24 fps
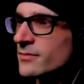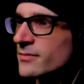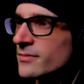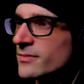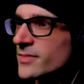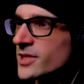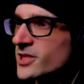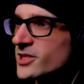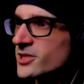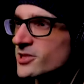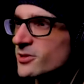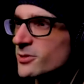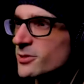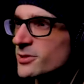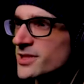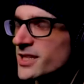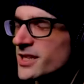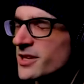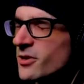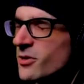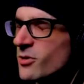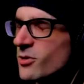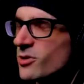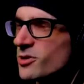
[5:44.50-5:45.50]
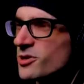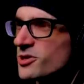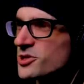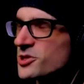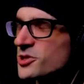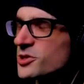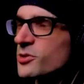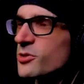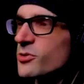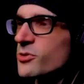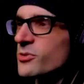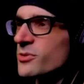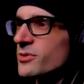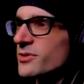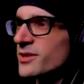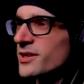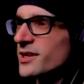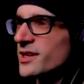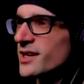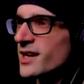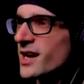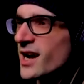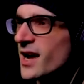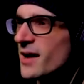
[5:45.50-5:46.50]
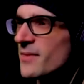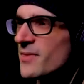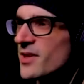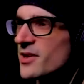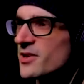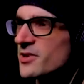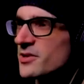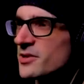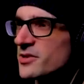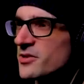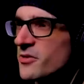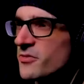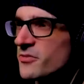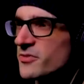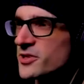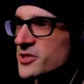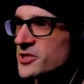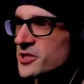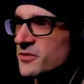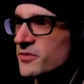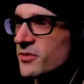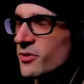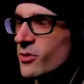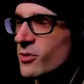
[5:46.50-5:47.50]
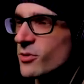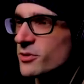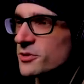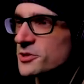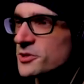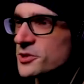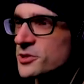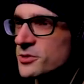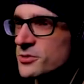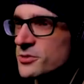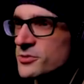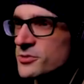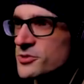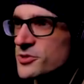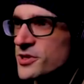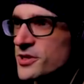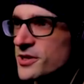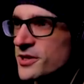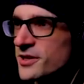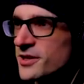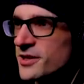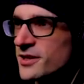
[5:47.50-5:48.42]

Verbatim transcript: It just looks like a horseshoe. I'm not gonna go fishing for horseshoes.